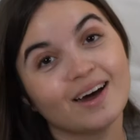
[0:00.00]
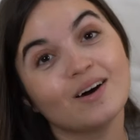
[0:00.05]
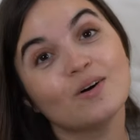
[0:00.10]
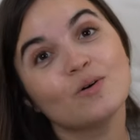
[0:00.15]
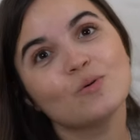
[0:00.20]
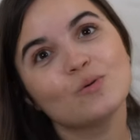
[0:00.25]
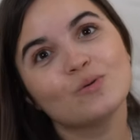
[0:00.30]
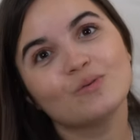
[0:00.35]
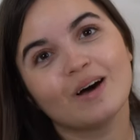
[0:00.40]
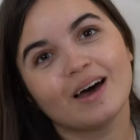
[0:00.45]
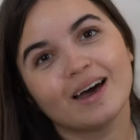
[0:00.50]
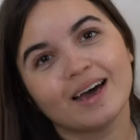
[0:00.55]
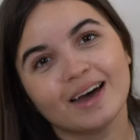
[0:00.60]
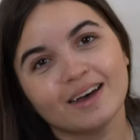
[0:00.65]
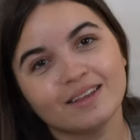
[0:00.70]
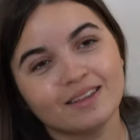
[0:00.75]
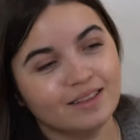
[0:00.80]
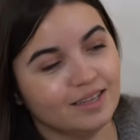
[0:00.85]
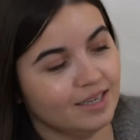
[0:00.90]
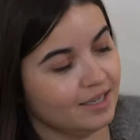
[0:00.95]
Oh, I
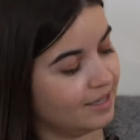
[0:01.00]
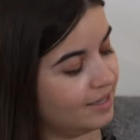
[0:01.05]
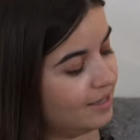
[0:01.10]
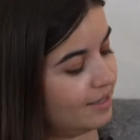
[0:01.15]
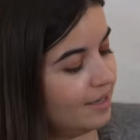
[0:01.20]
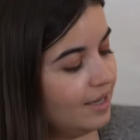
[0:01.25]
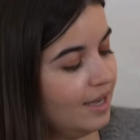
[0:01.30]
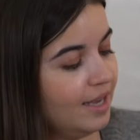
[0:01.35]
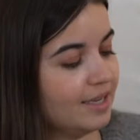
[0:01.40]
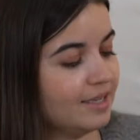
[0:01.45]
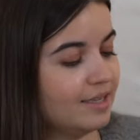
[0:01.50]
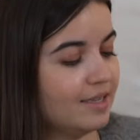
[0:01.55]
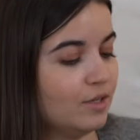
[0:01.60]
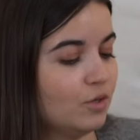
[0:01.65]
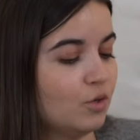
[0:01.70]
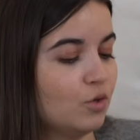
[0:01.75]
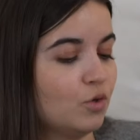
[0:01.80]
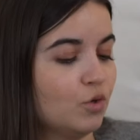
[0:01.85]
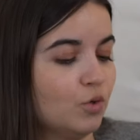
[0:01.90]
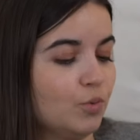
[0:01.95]
had this. Yes,
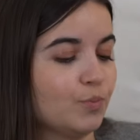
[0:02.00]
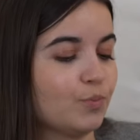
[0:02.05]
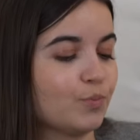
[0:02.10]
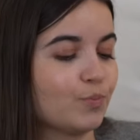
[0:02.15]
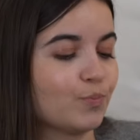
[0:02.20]
it's true.